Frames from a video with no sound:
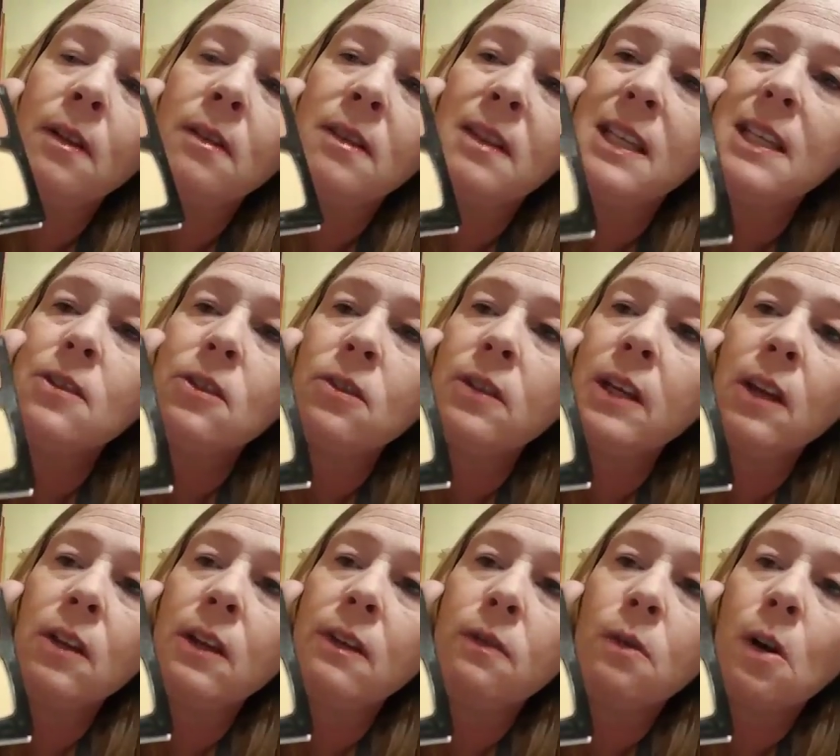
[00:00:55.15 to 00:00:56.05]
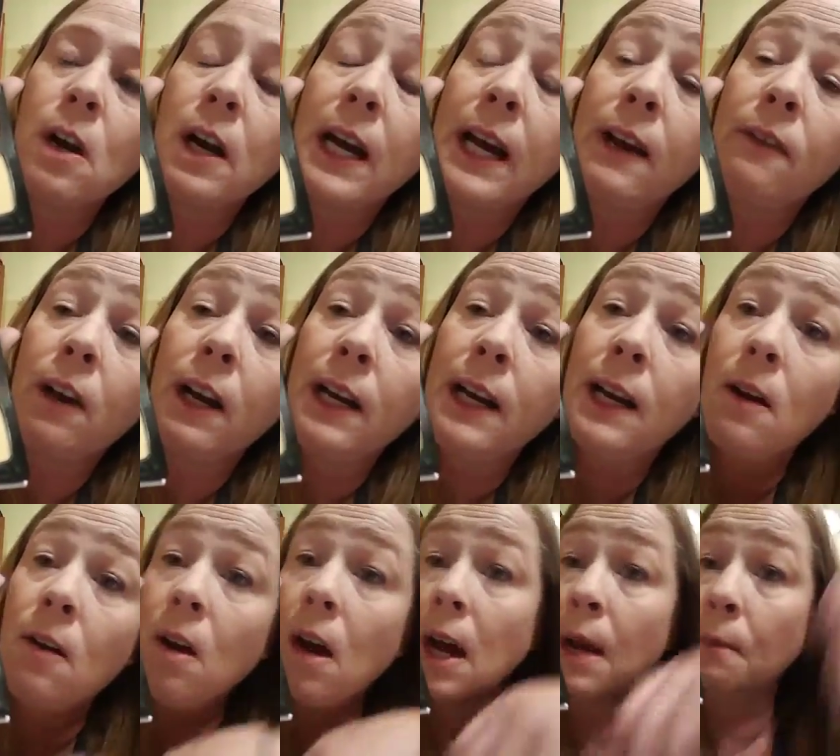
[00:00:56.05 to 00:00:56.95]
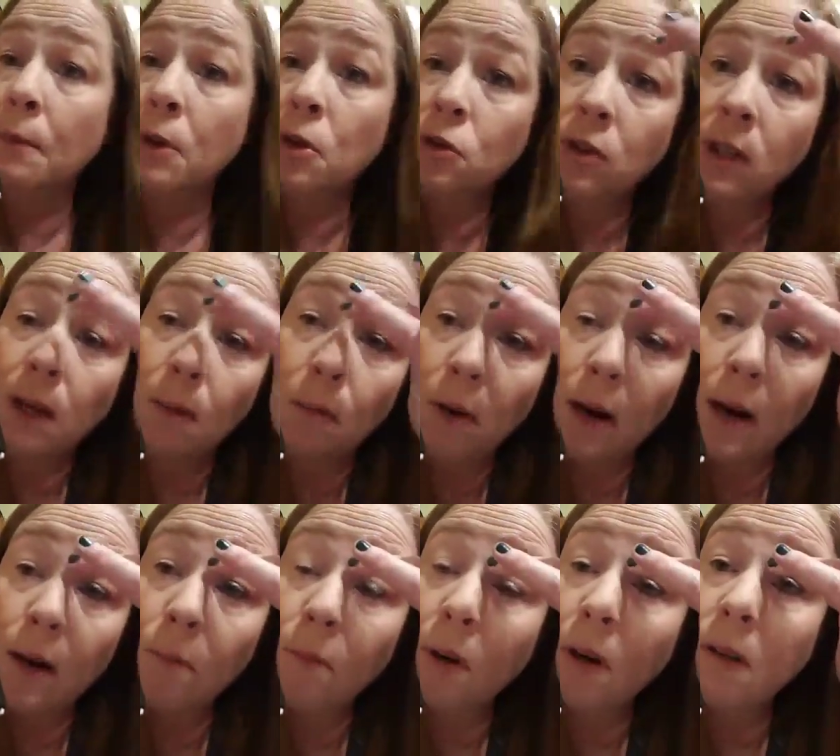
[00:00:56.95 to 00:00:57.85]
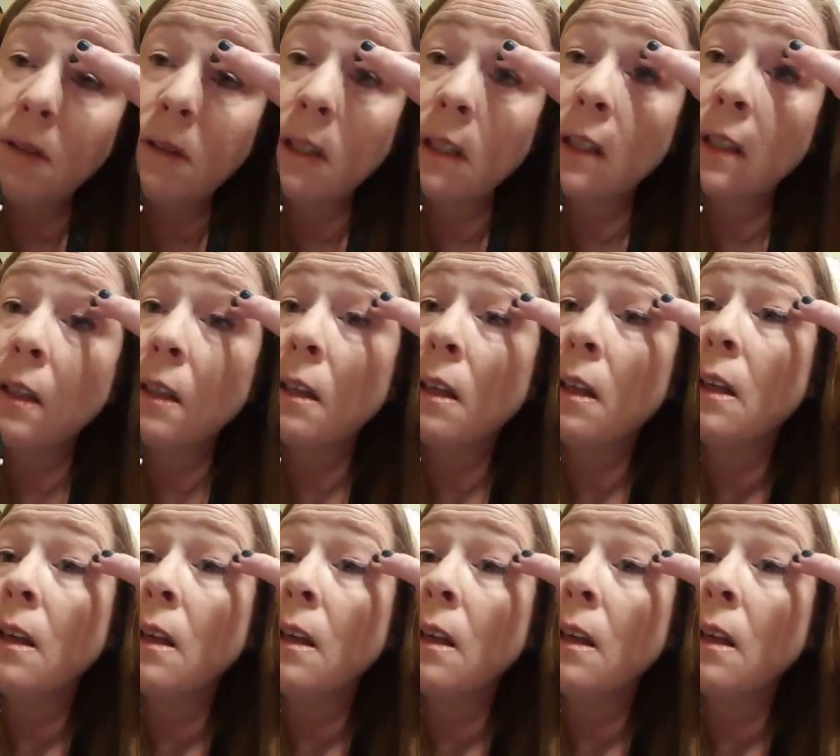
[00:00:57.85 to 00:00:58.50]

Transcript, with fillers: these are the only 4 I have right now. I'm usually a brown person.